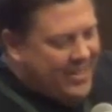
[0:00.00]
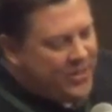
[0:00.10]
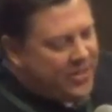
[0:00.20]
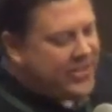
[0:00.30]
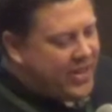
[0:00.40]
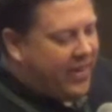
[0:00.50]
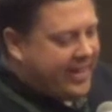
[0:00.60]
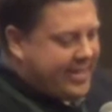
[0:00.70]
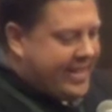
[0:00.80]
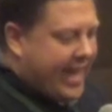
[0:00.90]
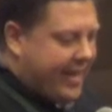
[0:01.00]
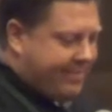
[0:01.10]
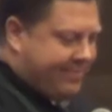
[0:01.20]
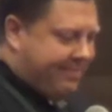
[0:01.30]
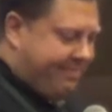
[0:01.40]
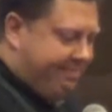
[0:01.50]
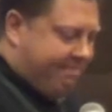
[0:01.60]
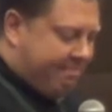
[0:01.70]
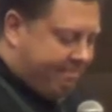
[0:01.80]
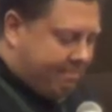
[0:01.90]
two years ago on this day,
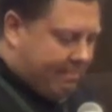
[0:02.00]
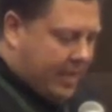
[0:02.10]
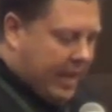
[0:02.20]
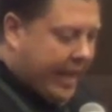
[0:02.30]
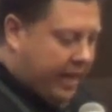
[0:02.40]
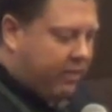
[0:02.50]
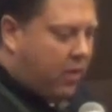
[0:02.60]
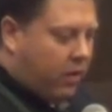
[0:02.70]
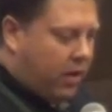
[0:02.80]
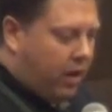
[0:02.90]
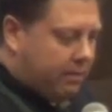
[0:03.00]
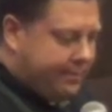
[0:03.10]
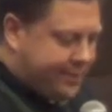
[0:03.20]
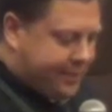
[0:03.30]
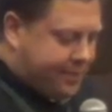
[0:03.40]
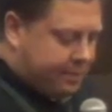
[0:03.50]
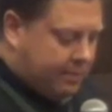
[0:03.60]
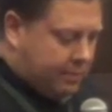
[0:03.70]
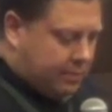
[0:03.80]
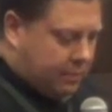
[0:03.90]
I got a phone call
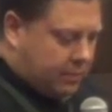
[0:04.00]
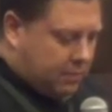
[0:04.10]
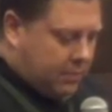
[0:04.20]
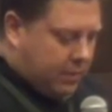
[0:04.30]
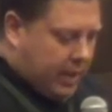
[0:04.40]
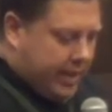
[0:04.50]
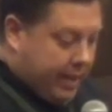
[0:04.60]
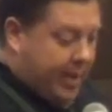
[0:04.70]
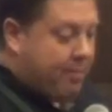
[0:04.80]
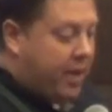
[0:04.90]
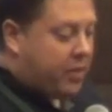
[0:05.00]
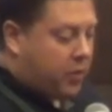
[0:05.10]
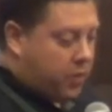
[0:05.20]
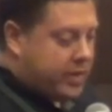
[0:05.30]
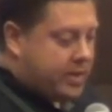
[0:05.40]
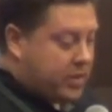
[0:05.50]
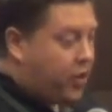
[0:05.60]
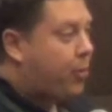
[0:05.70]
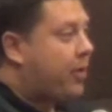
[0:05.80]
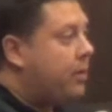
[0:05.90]
that my mother was
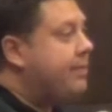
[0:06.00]
term.